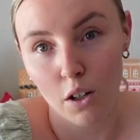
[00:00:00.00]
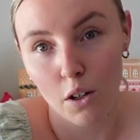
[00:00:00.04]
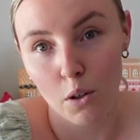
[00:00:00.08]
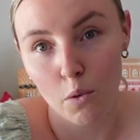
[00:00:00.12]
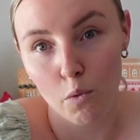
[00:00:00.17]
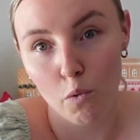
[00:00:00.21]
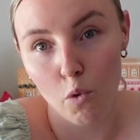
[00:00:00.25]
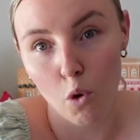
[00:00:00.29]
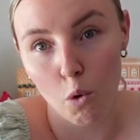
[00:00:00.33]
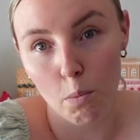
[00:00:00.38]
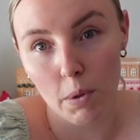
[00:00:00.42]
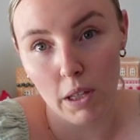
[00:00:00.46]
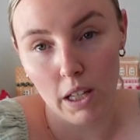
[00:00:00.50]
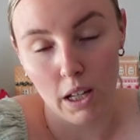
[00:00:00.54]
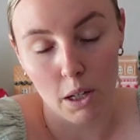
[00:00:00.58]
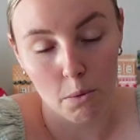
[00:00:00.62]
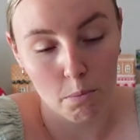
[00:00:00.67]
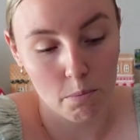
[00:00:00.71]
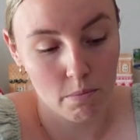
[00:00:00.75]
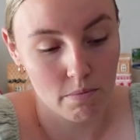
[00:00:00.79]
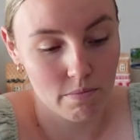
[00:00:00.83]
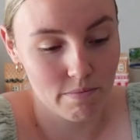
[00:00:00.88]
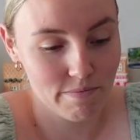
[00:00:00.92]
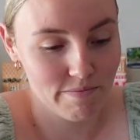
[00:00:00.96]
4
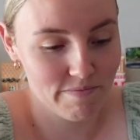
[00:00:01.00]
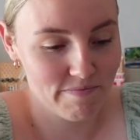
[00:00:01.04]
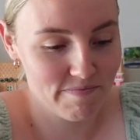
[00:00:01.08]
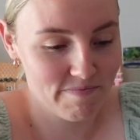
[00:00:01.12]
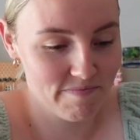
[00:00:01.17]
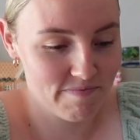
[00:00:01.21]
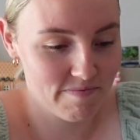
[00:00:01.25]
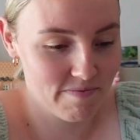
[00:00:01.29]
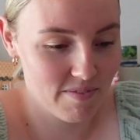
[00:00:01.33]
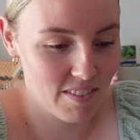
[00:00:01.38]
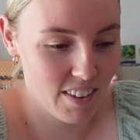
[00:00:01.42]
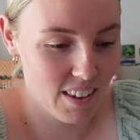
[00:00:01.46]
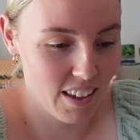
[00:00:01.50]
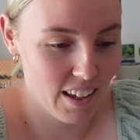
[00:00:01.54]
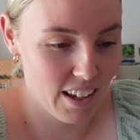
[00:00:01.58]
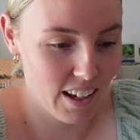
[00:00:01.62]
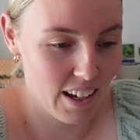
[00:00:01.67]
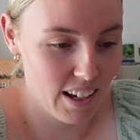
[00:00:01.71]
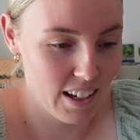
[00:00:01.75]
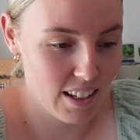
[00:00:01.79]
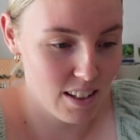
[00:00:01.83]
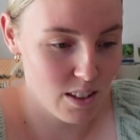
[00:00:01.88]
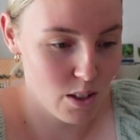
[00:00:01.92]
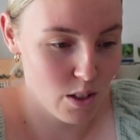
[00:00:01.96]
p.m.
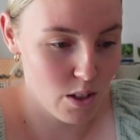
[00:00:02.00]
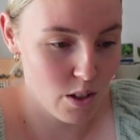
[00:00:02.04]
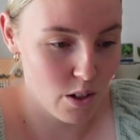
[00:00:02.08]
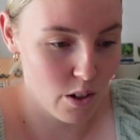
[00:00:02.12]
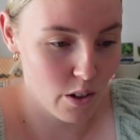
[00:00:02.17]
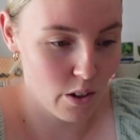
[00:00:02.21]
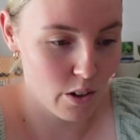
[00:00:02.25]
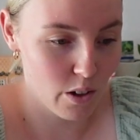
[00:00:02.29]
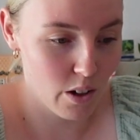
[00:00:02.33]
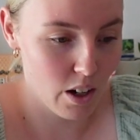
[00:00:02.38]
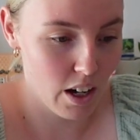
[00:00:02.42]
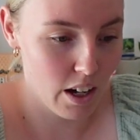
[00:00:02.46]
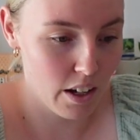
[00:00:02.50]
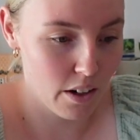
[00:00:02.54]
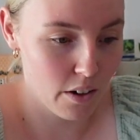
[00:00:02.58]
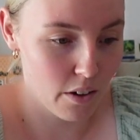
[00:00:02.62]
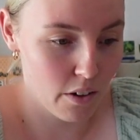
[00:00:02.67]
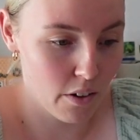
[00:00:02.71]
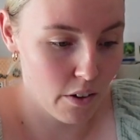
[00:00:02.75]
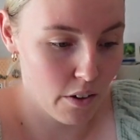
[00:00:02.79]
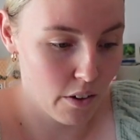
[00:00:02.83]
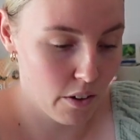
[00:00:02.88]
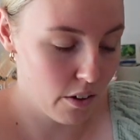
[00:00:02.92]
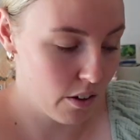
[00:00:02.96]
and so I don't
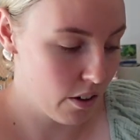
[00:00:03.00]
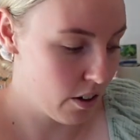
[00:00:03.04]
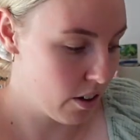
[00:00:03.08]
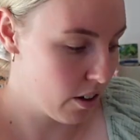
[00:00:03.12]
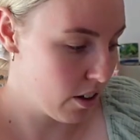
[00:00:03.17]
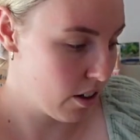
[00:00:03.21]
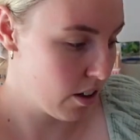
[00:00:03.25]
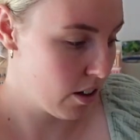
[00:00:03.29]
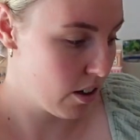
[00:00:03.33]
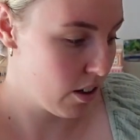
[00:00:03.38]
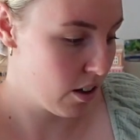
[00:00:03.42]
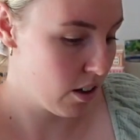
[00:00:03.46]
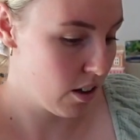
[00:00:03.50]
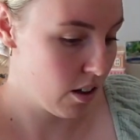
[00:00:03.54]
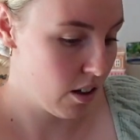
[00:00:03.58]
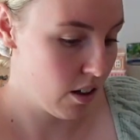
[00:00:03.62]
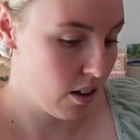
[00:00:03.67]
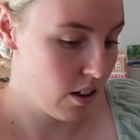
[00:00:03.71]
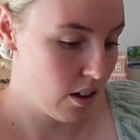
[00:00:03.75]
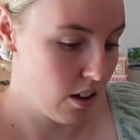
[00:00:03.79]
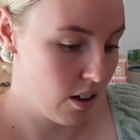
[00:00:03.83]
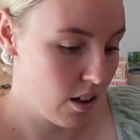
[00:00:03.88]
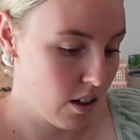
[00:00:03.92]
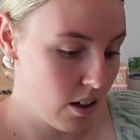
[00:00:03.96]
know.
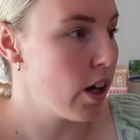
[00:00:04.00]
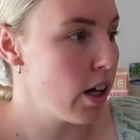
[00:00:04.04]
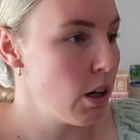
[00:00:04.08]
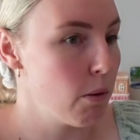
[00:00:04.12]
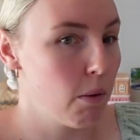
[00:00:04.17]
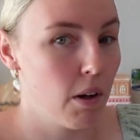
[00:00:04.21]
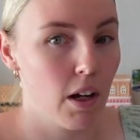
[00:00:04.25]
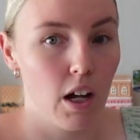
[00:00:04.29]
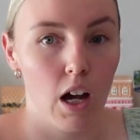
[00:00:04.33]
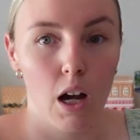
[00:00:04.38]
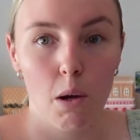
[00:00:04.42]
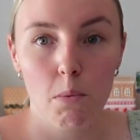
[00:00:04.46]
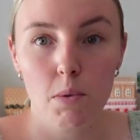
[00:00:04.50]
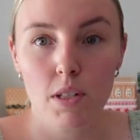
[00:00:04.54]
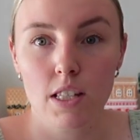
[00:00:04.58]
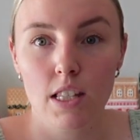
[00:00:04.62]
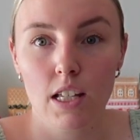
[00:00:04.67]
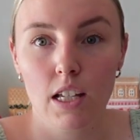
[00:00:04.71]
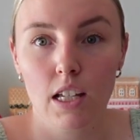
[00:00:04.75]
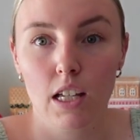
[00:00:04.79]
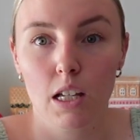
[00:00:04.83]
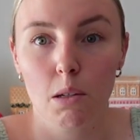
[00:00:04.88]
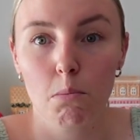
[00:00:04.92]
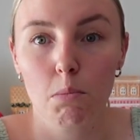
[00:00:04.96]
Anyway, I was
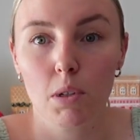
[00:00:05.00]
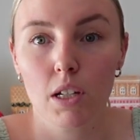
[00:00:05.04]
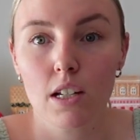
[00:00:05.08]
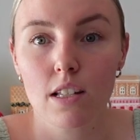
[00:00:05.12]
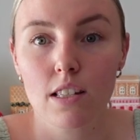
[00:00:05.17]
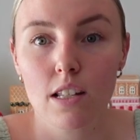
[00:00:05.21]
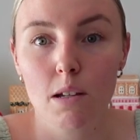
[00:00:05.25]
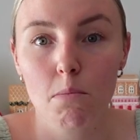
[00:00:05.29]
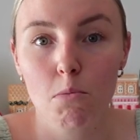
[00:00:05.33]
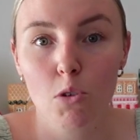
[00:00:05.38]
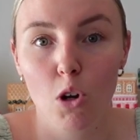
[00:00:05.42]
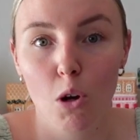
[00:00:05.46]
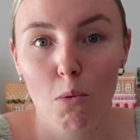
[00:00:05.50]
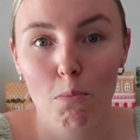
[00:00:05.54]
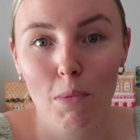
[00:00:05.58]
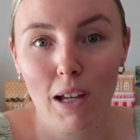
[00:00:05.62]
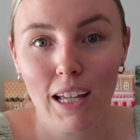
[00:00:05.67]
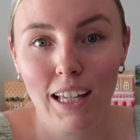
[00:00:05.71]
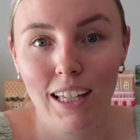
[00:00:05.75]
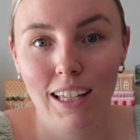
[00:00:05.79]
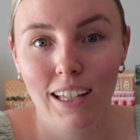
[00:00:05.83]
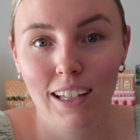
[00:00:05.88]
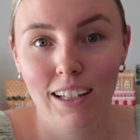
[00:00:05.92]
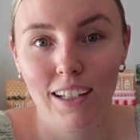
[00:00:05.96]
thinking, because I'm not
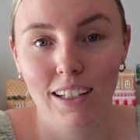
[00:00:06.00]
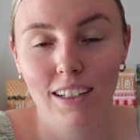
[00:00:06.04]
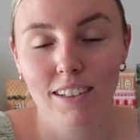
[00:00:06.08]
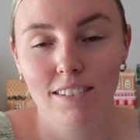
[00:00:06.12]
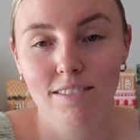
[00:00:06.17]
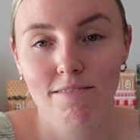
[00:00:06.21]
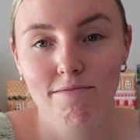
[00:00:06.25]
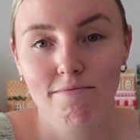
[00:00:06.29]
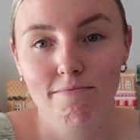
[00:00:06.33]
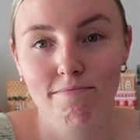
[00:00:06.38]
making